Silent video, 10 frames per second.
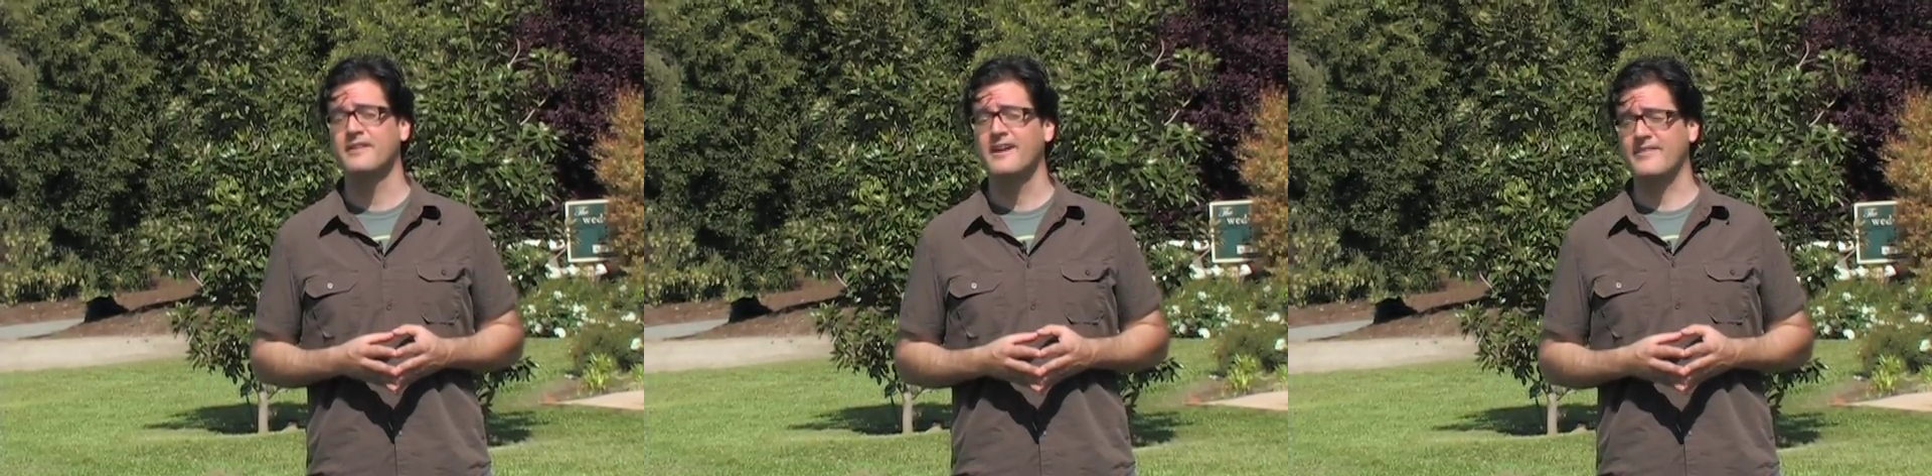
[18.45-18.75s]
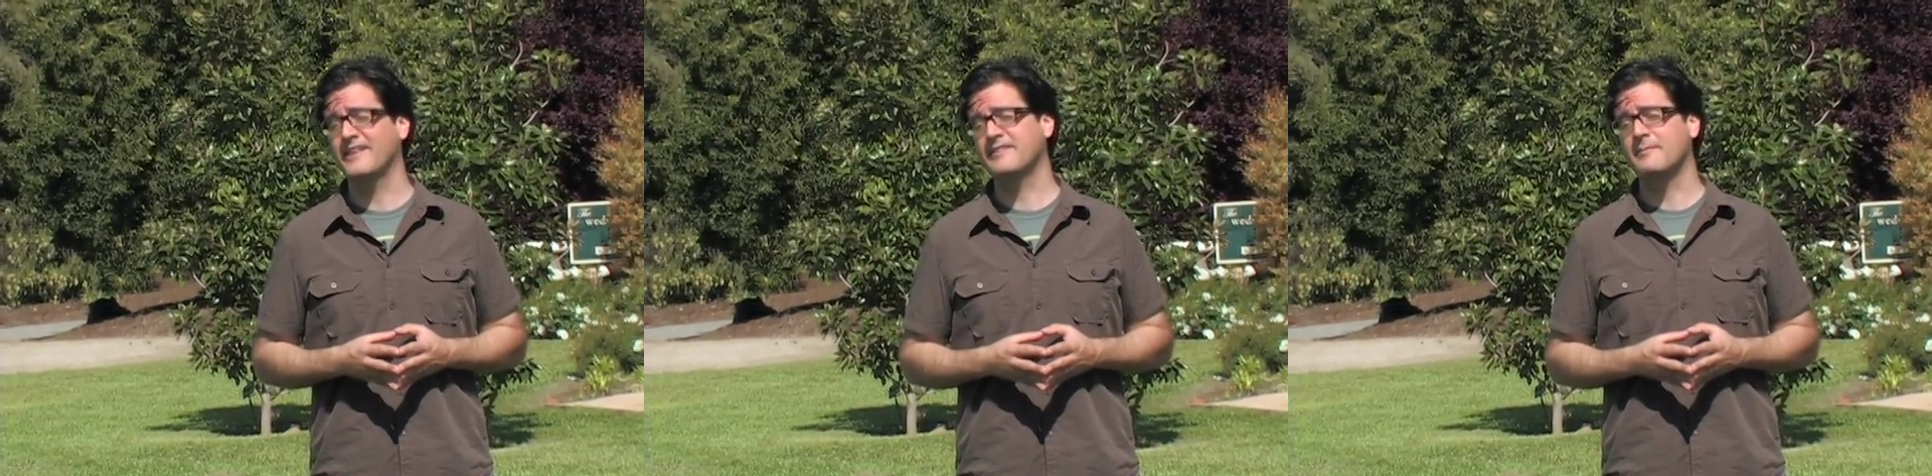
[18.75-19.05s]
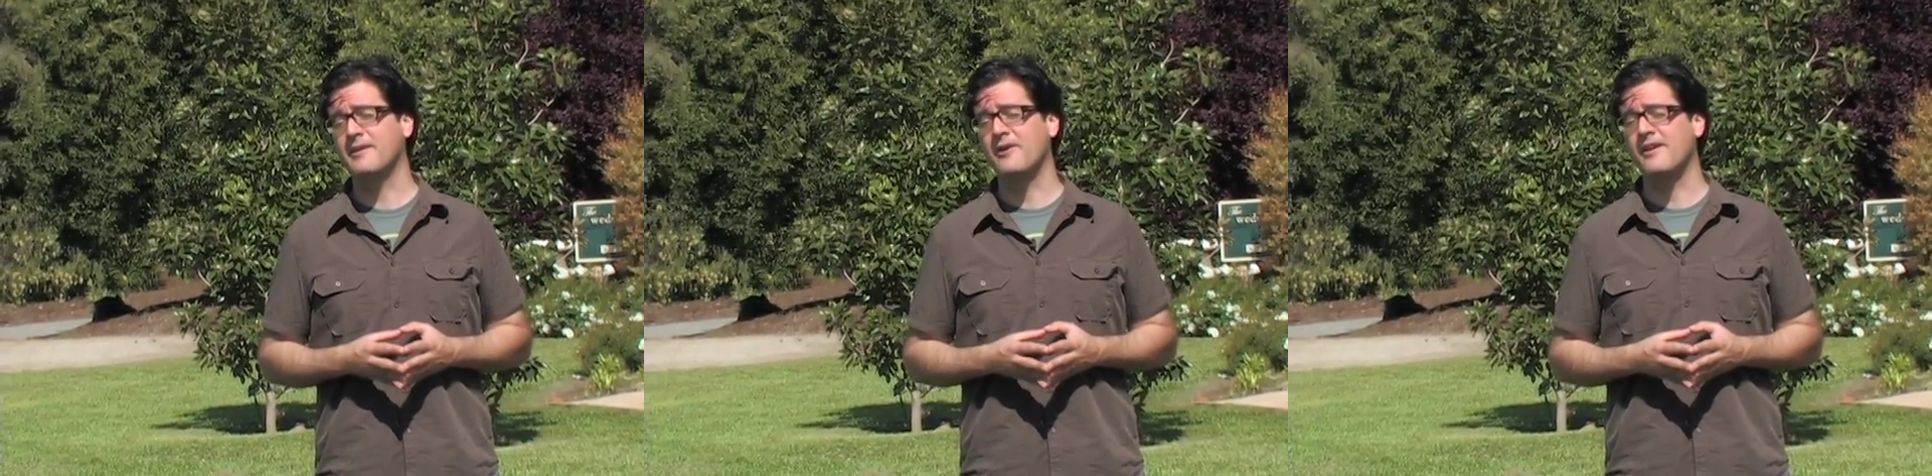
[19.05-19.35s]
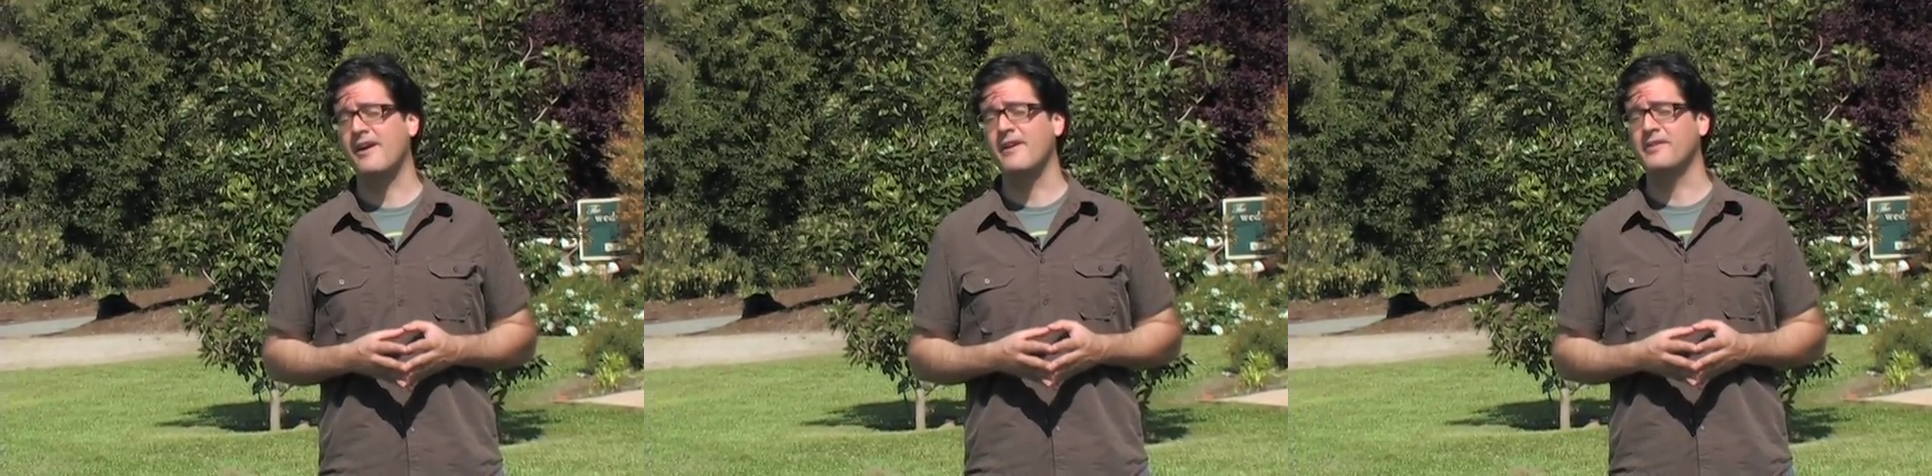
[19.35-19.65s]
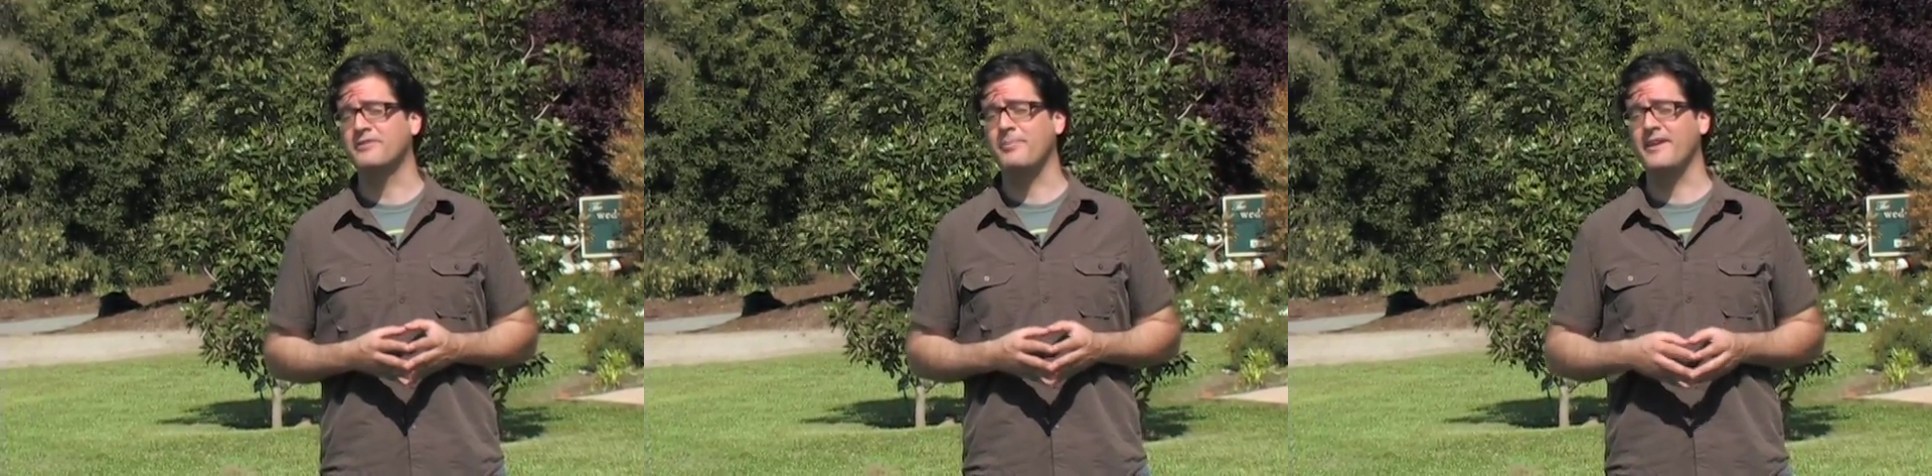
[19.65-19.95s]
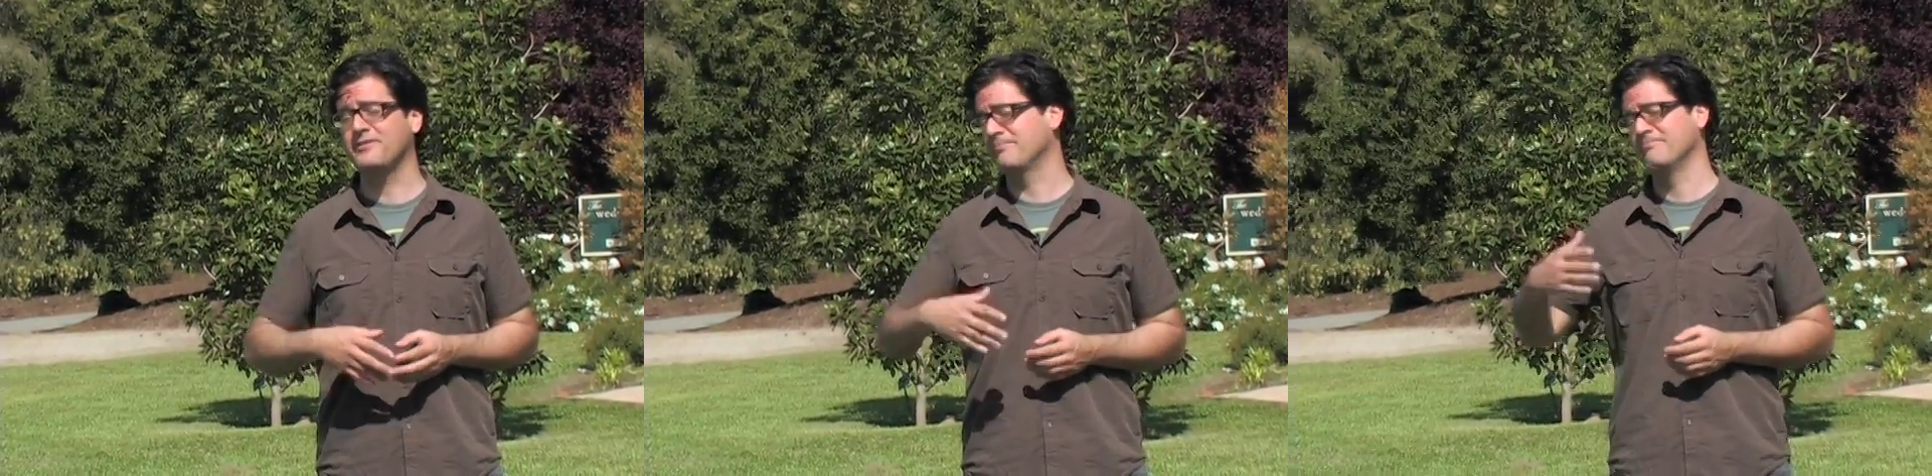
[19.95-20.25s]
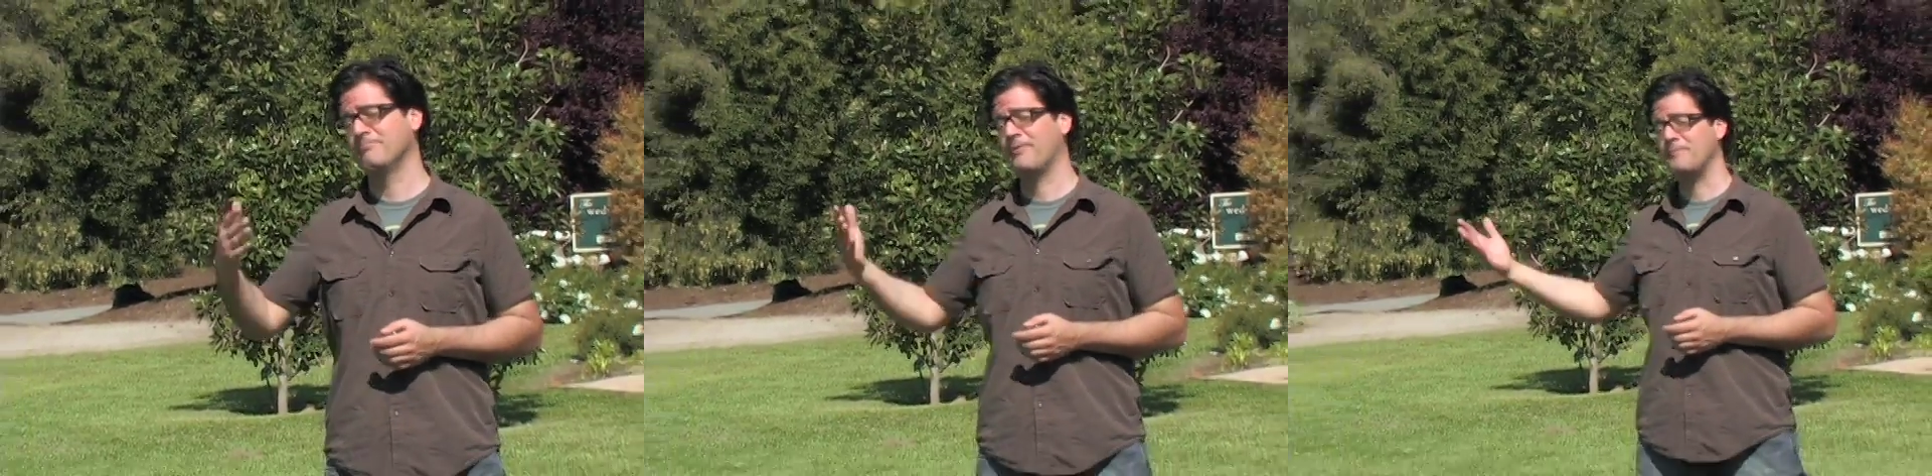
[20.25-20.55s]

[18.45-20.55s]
And that's going to be going on in this space right